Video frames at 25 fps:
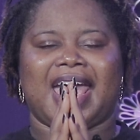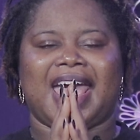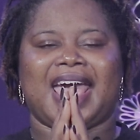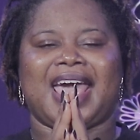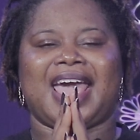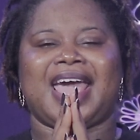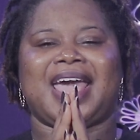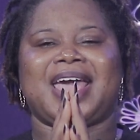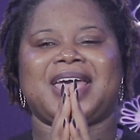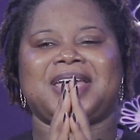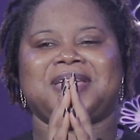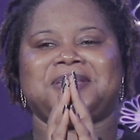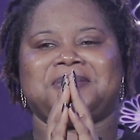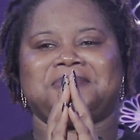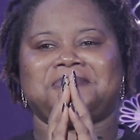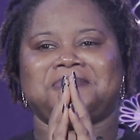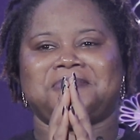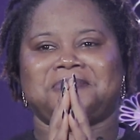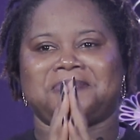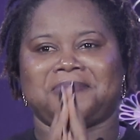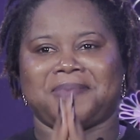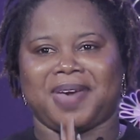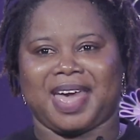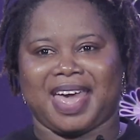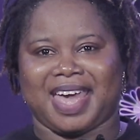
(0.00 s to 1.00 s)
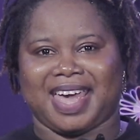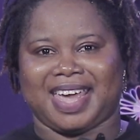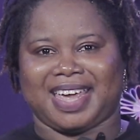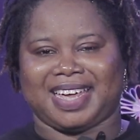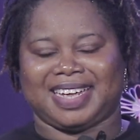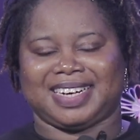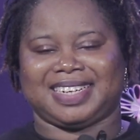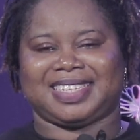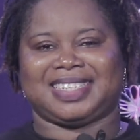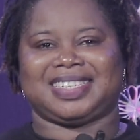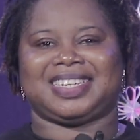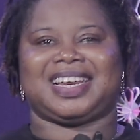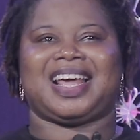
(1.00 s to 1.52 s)

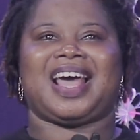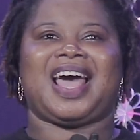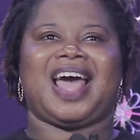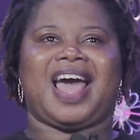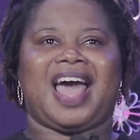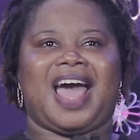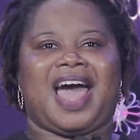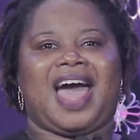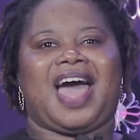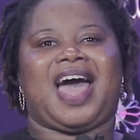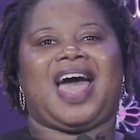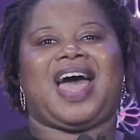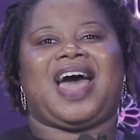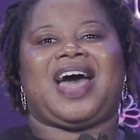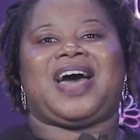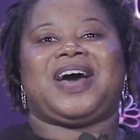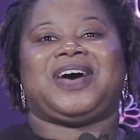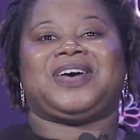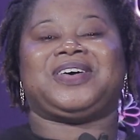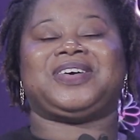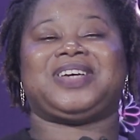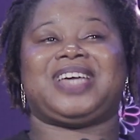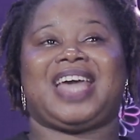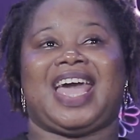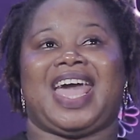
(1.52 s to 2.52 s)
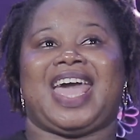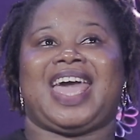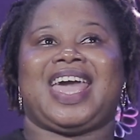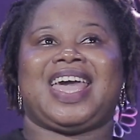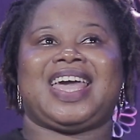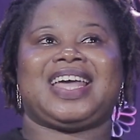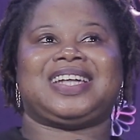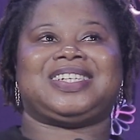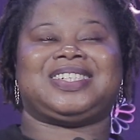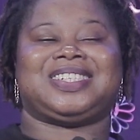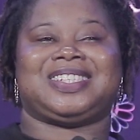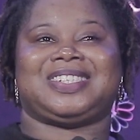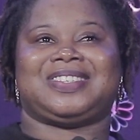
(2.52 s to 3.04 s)
Amen.
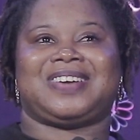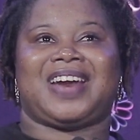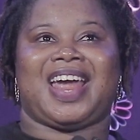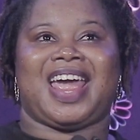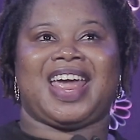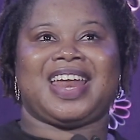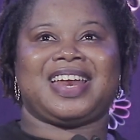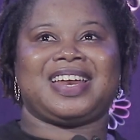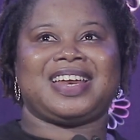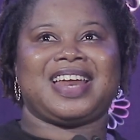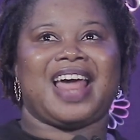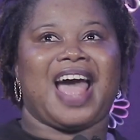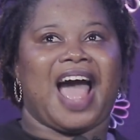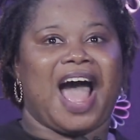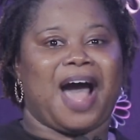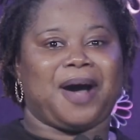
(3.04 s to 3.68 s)
Okay, children,